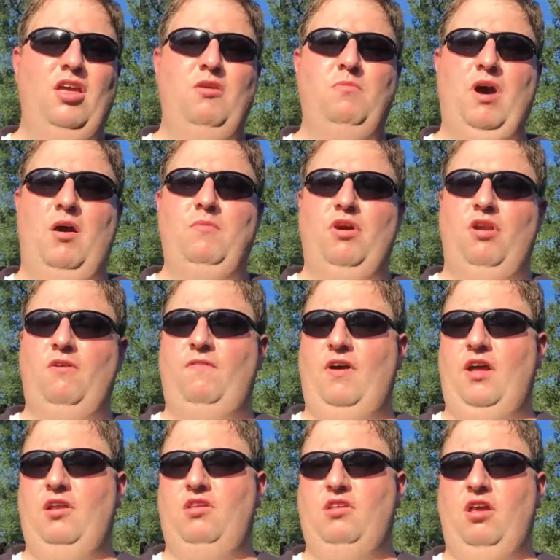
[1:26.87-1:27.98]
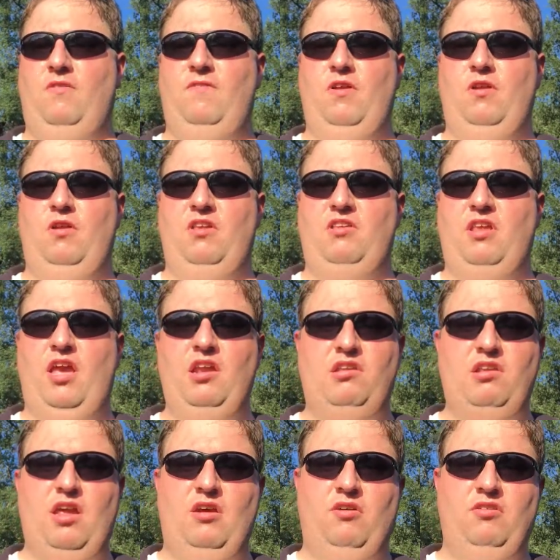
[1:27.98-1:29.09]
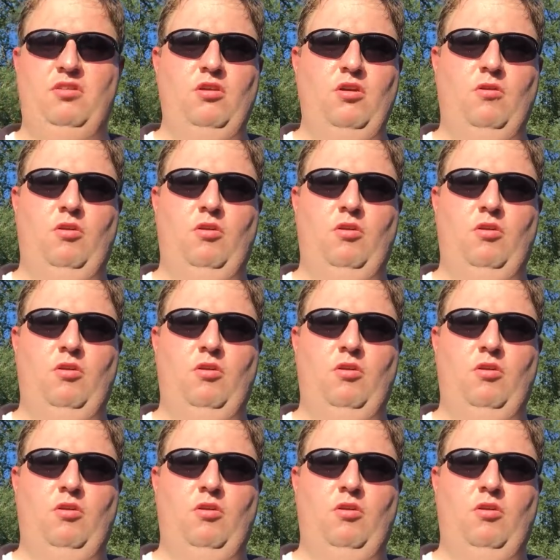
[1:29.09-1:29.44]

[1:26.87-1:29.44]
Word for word: you might be able to find stuff at estate sales,